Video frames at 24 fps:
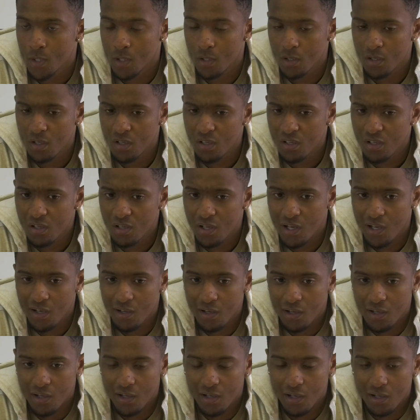
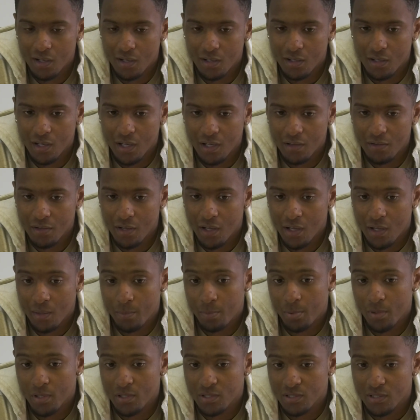I
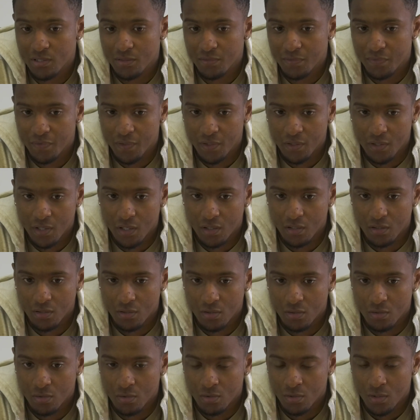personally think that, you
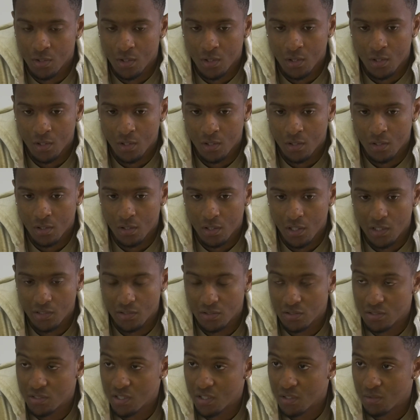know, as
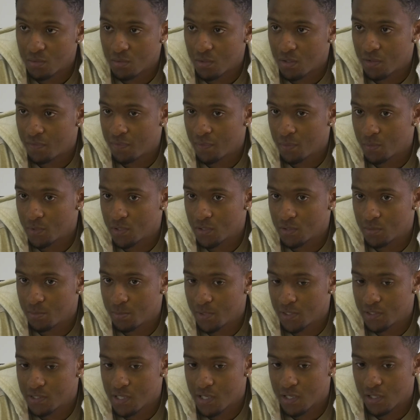you said, I think we should
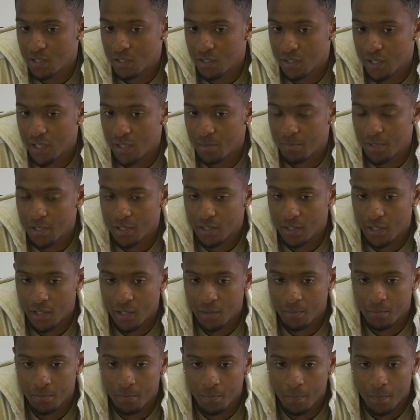be taking it game by
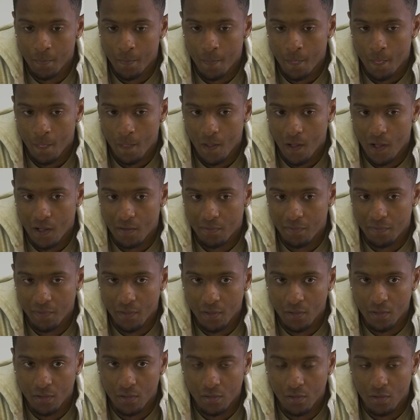game. I
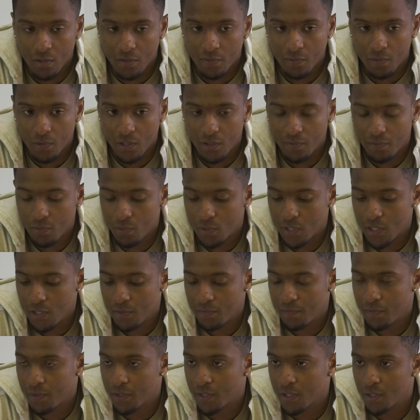think, you know, if we keep
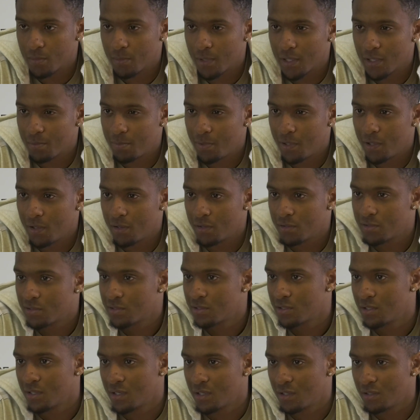thinking about the
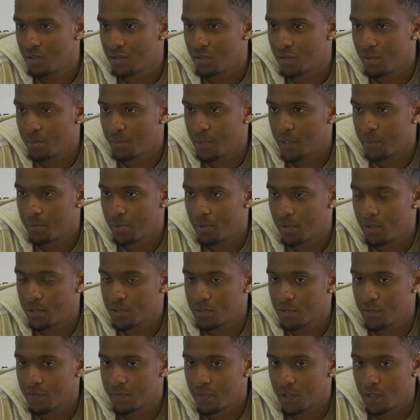playoffs, and, you know, it might put
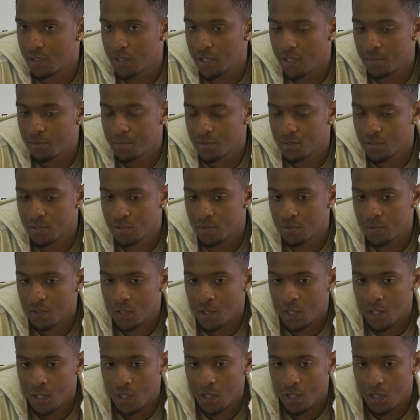us off our game. So
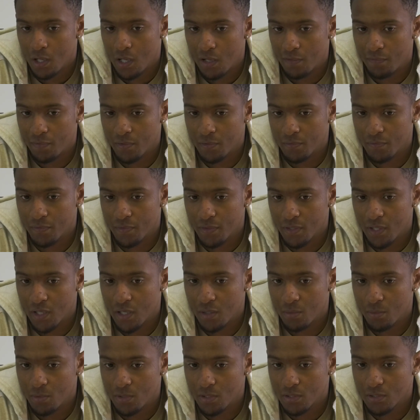I think for
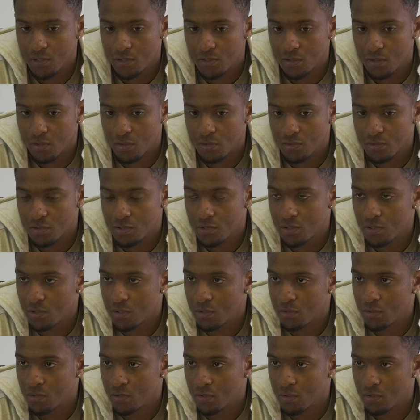now we just need to concentrate
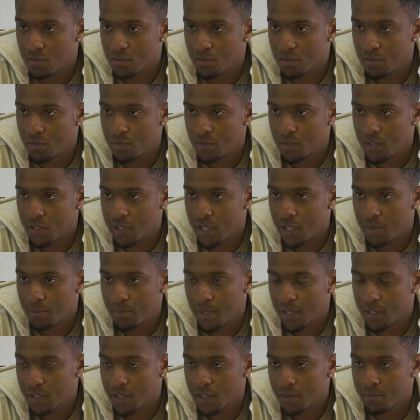on doing it game
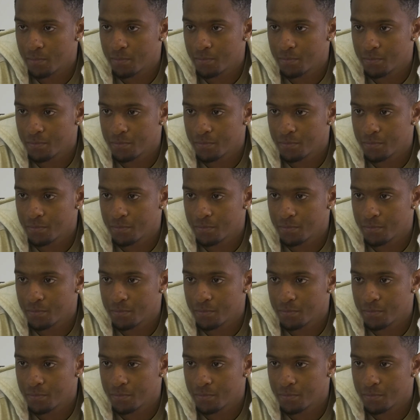by game.